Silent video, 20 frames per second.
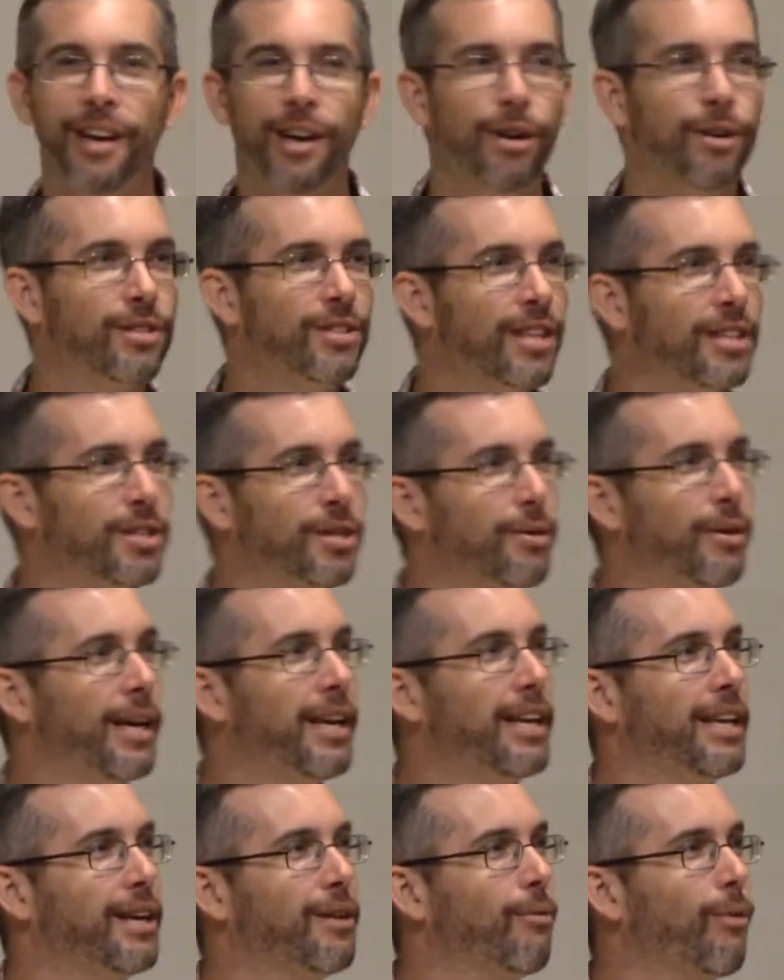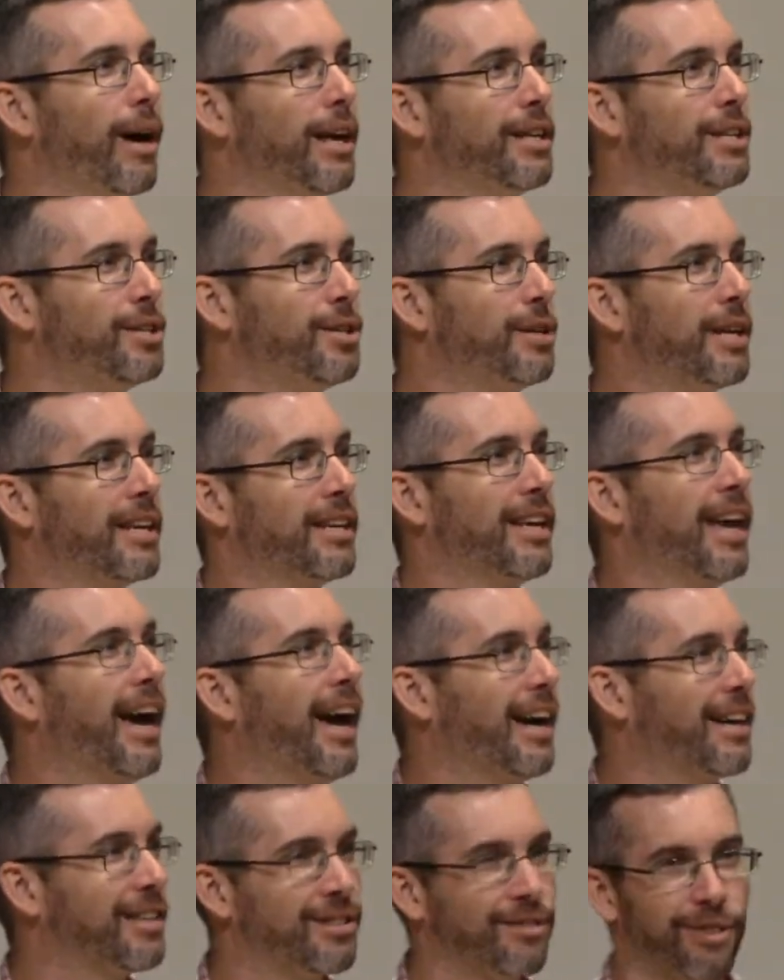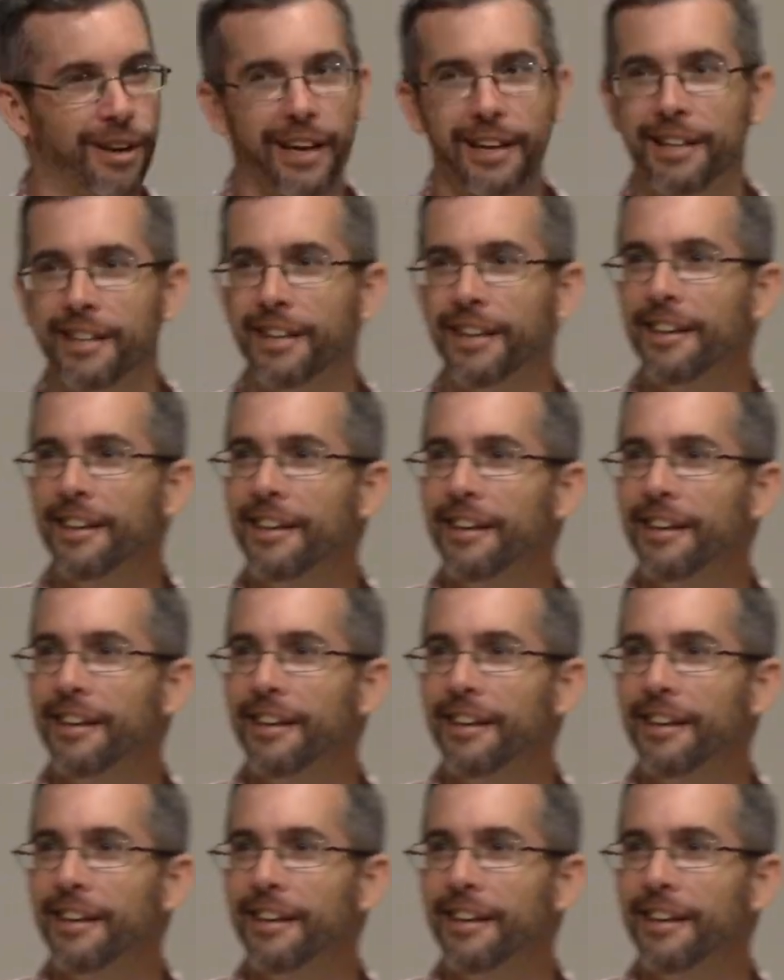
Who says, You idiot, why didn't you get gas, right?